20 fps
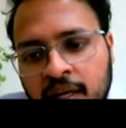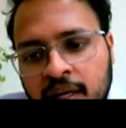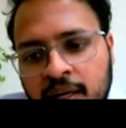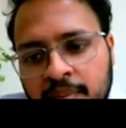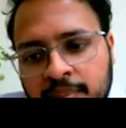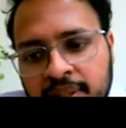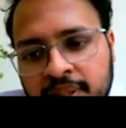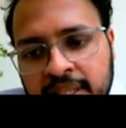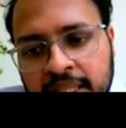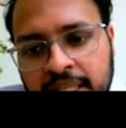
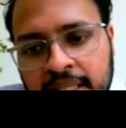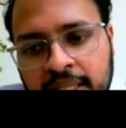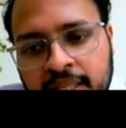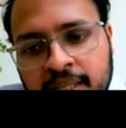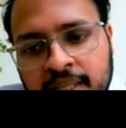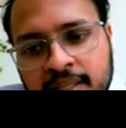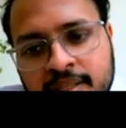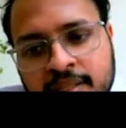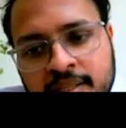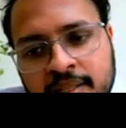But
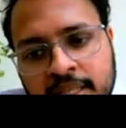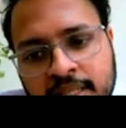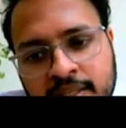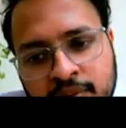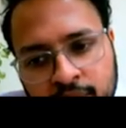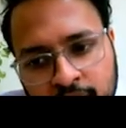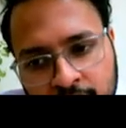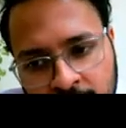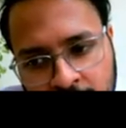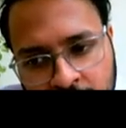then his
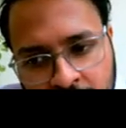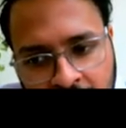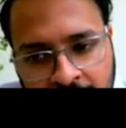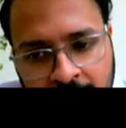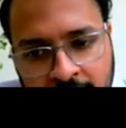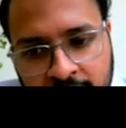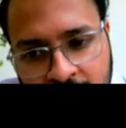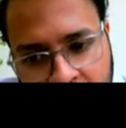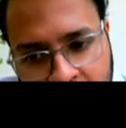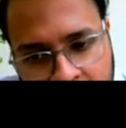sensorium
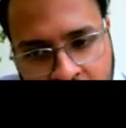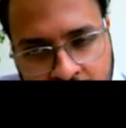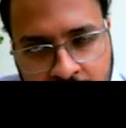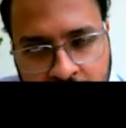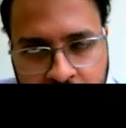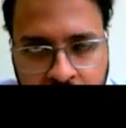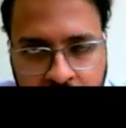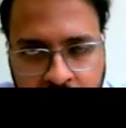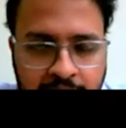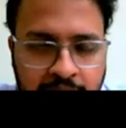had
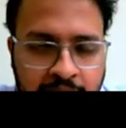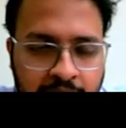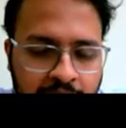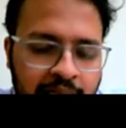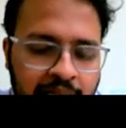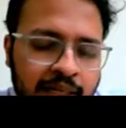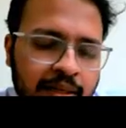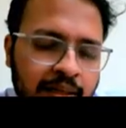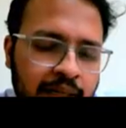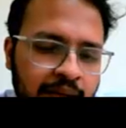worsened and
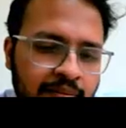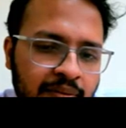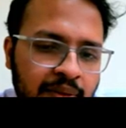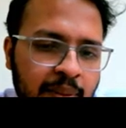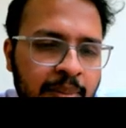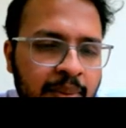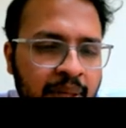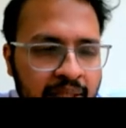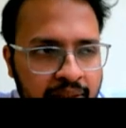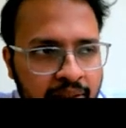he had
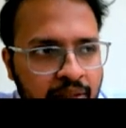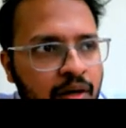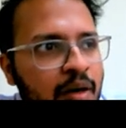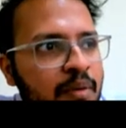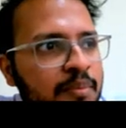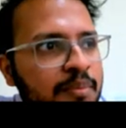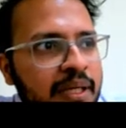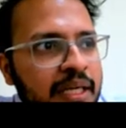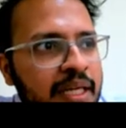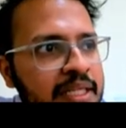developed other
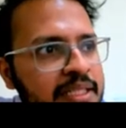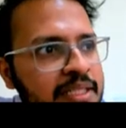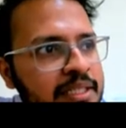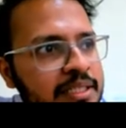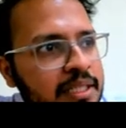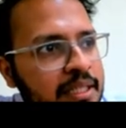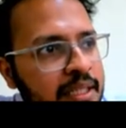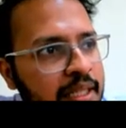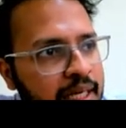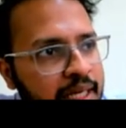
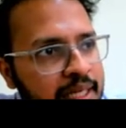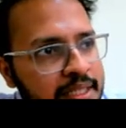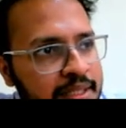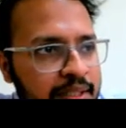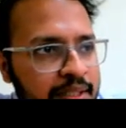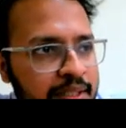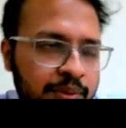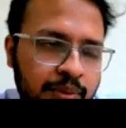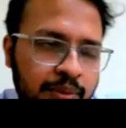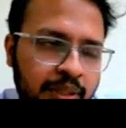complications in the
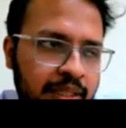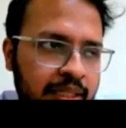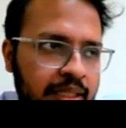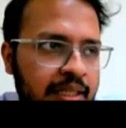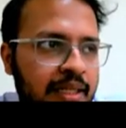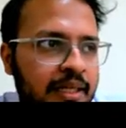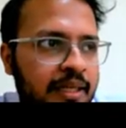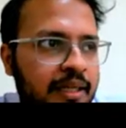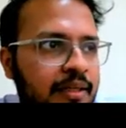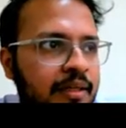ICU and
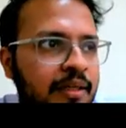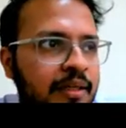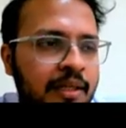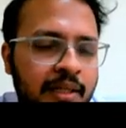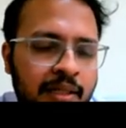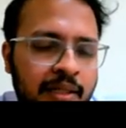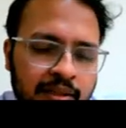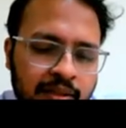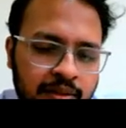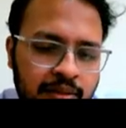
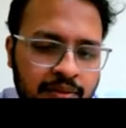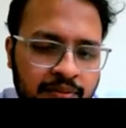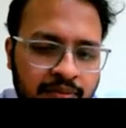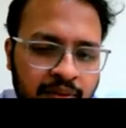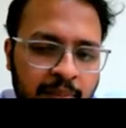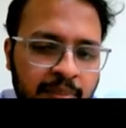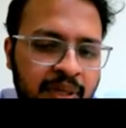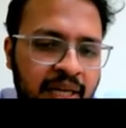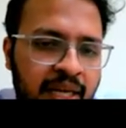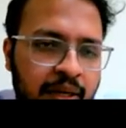the
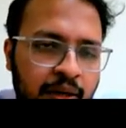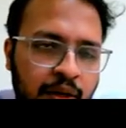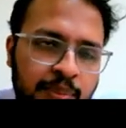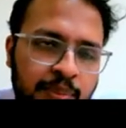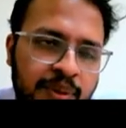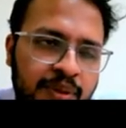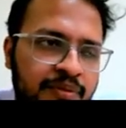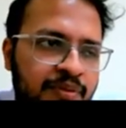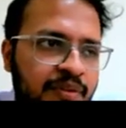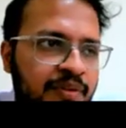family had
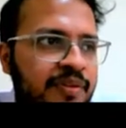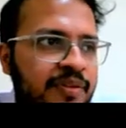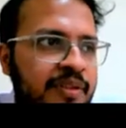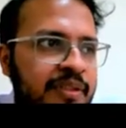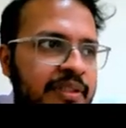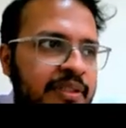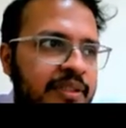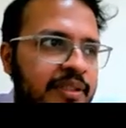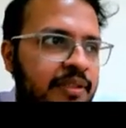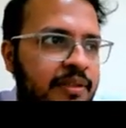opted for
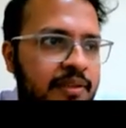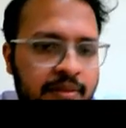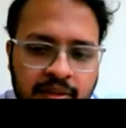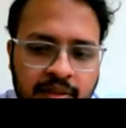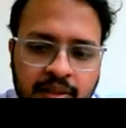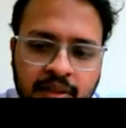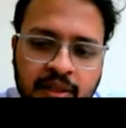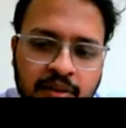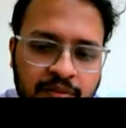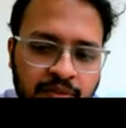further
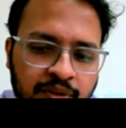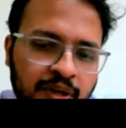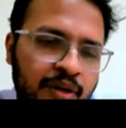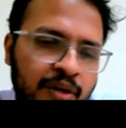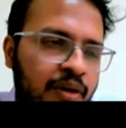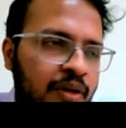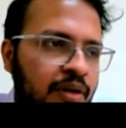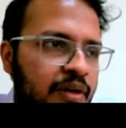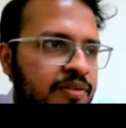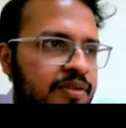
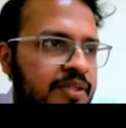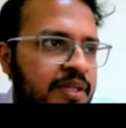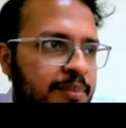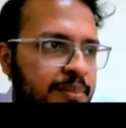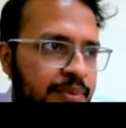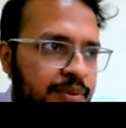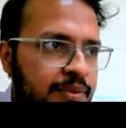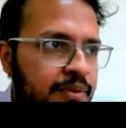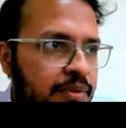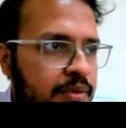withdrawal of
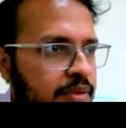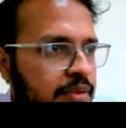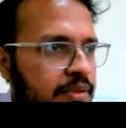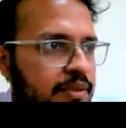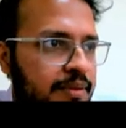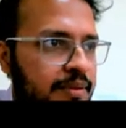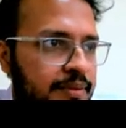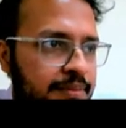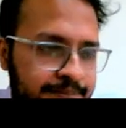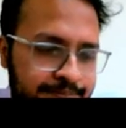
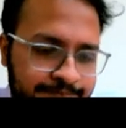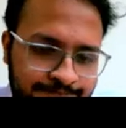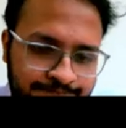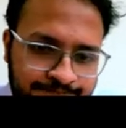supports.